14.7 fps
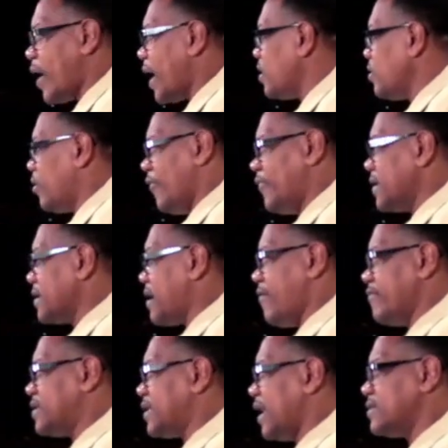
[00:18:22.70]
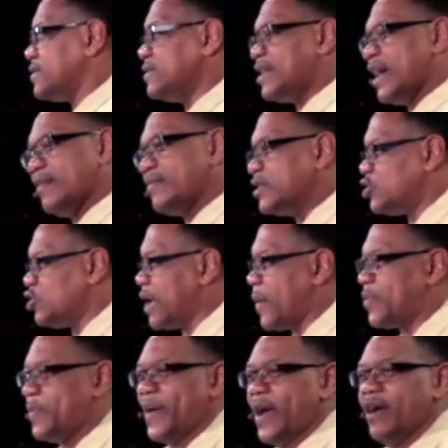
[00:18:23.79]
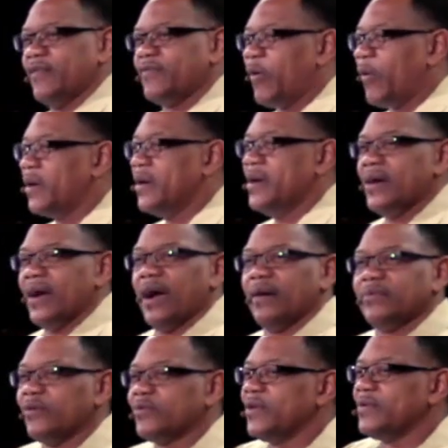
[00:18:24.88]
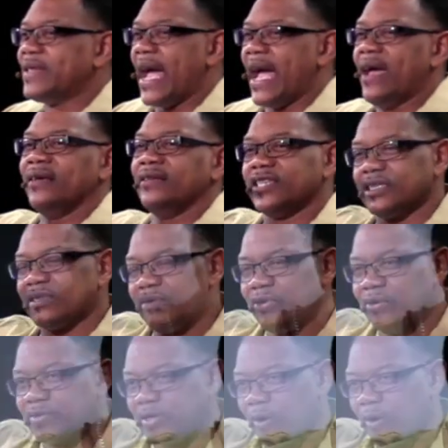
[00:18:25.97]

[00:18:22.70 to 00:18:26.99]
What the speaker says: you off into conversations that you're not prepared for. Don't do that. So